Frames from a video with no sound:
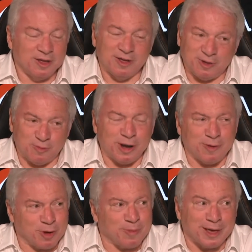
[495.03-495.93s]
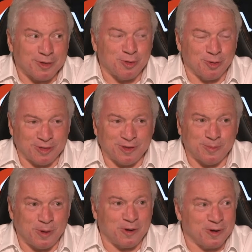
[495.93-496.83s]
you really want to make sure that your
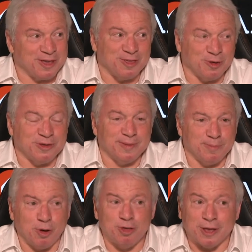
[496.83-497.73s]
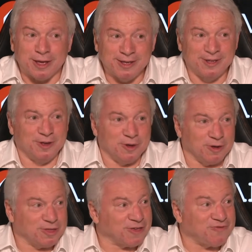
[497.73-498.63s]
borrower is not an imposter who
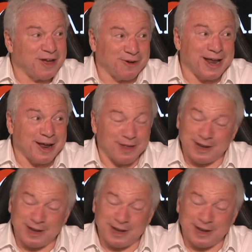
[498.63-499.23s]
has just found out, and it